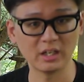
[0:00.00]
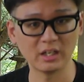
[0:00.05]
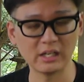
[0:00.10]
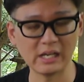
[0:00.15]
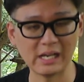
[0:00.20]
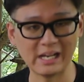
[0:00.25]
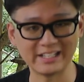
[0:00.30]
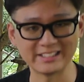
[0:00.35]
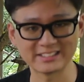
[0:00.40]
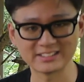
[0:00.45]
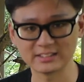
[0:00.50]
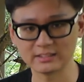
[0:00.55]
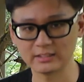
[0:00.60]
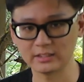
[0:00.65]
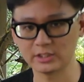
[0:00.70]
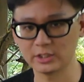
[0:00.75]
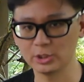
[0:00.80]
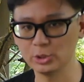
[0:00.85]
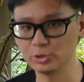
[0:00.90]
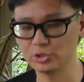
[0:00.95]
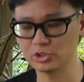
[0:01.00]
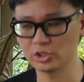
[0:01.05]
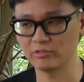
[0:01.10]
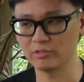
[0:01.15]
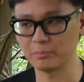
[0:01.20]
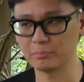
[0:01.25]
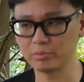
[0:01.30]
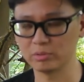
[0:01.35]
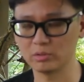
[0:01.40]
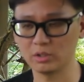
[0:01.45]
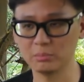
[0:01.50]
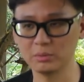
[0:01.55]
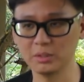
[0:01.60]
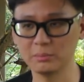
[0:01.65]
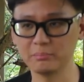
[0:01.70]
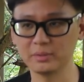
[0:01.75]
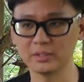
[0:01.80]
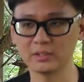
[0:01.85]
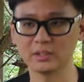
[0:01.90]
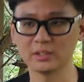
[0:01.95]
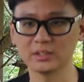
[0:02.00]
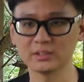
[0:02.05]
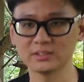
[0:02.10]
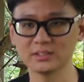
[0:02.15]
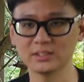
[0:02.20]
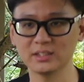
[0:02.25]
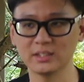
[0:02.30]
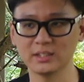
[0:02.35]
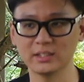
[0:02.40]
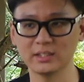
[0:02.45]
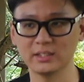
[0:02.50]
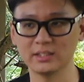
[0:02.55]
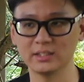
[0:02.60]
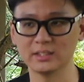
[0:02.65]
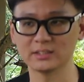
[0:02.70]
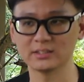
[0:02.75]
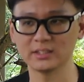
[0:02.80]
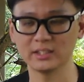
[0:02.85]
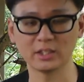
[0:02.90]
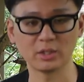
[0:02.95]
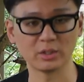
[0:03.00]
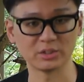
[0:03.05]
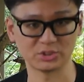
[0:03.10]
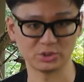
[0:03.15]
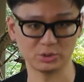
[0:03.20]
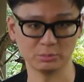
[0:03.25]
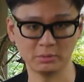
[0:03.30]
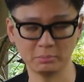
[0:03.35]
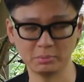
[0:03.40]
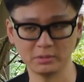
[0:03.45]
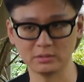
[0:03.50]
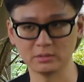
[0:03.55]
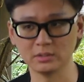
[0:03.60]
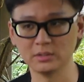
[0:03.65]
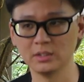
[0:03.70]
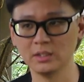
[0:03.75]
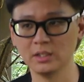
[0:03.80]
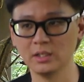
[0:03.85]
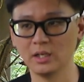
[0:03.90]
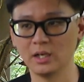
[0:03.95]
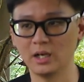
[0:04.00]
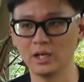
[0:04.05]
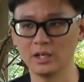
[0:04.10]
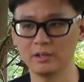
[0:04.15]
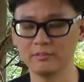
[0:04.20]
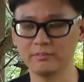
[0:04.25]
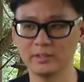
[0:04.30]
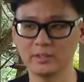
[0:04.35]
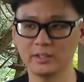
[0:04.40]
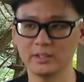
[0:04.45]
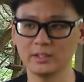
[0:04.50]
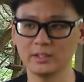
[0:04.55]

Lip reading: as huge of a problem because it is a consumable. However,